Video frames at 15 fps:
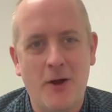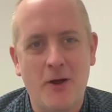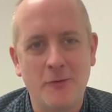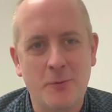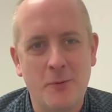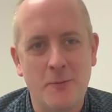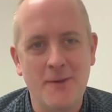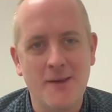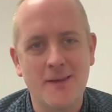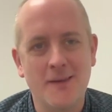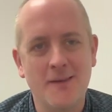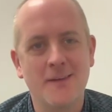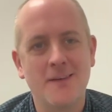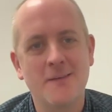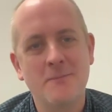parts per
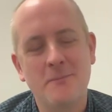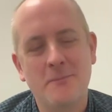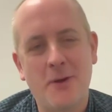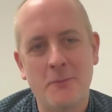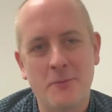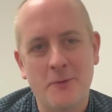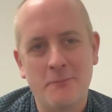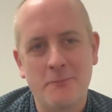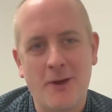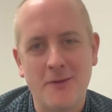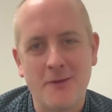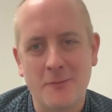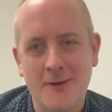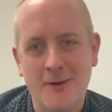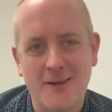
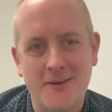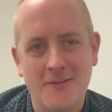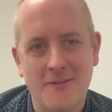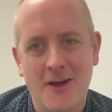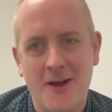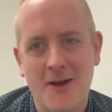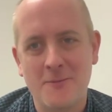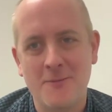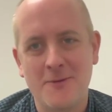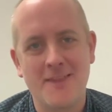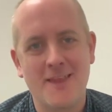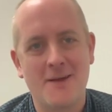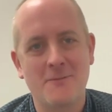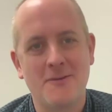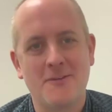million of carbon in
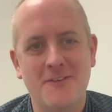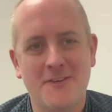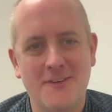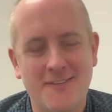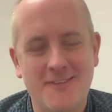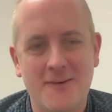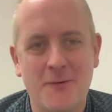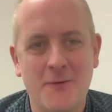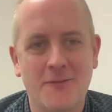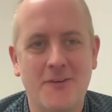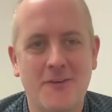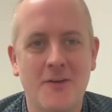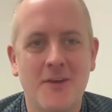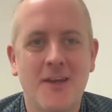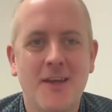the atmosphere and so on.
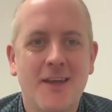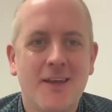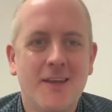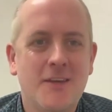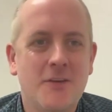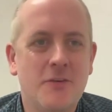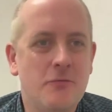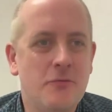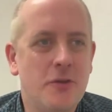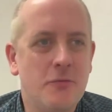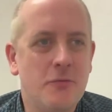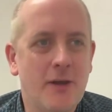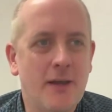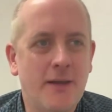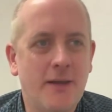So
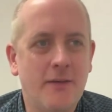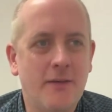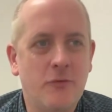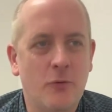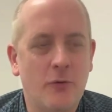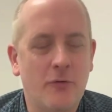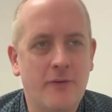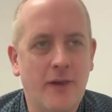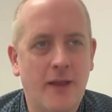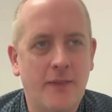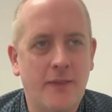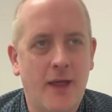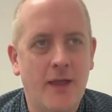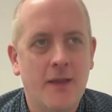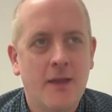you really need to
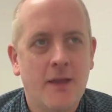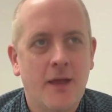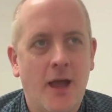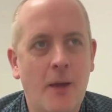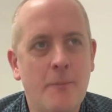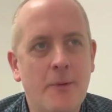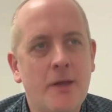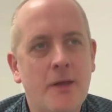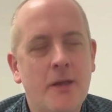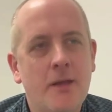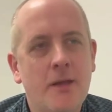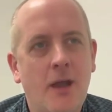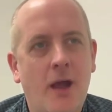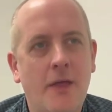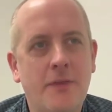reflect that. I mean,
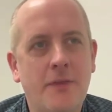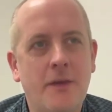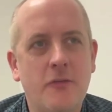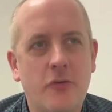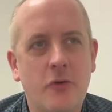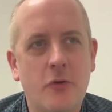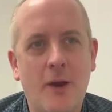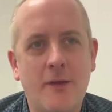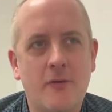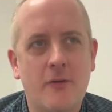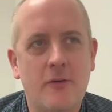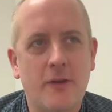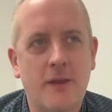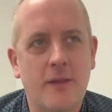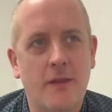I think there's two ways
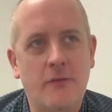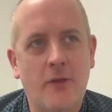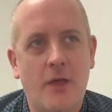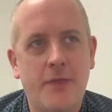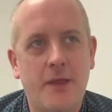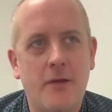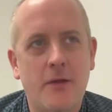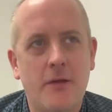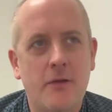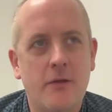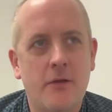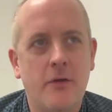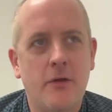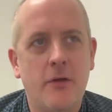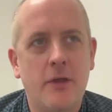of looking at this. I think
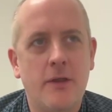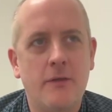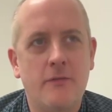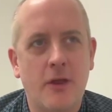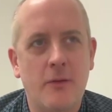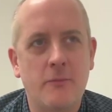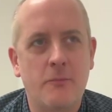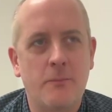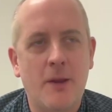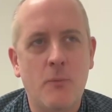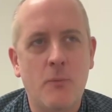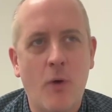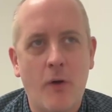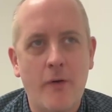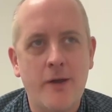in terms of
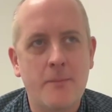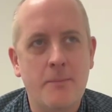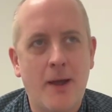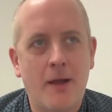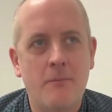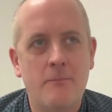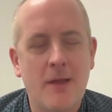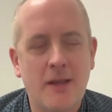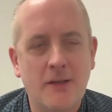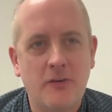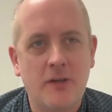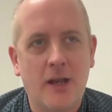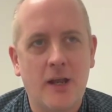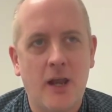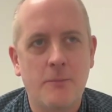being worried about
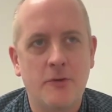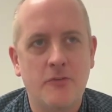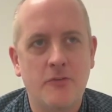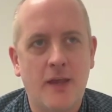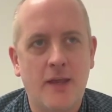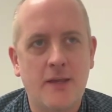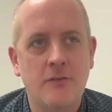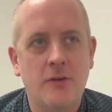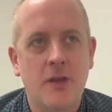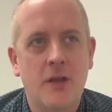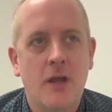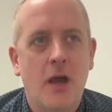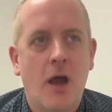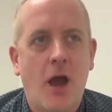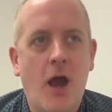mentioning climate change,
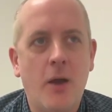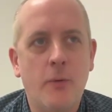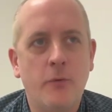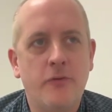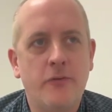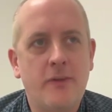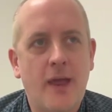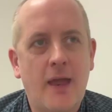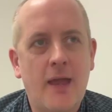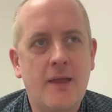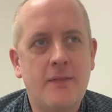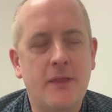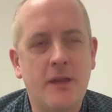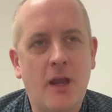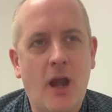I would
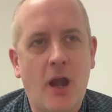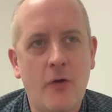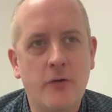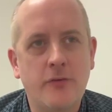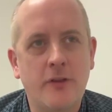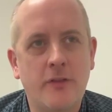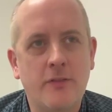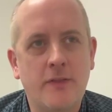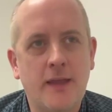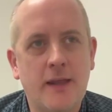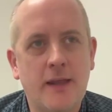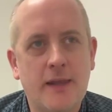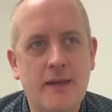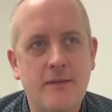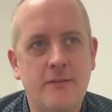say the encouraging
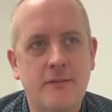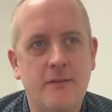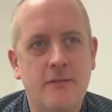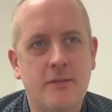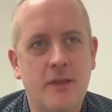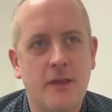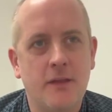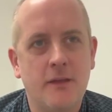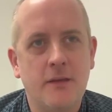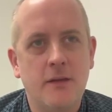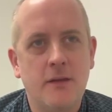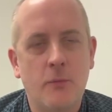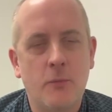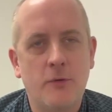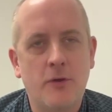thing at least is that
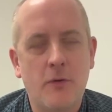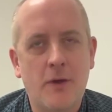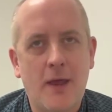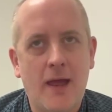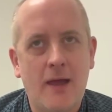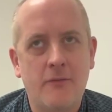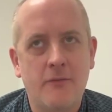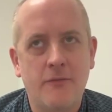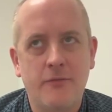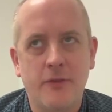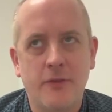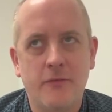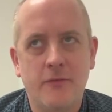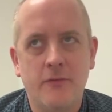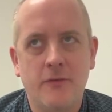we don't have
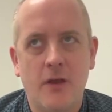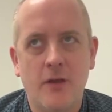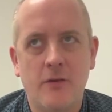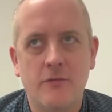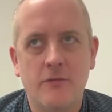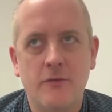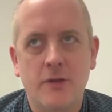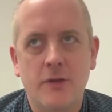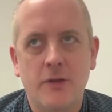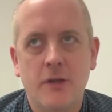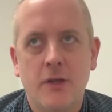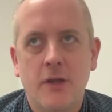this kind of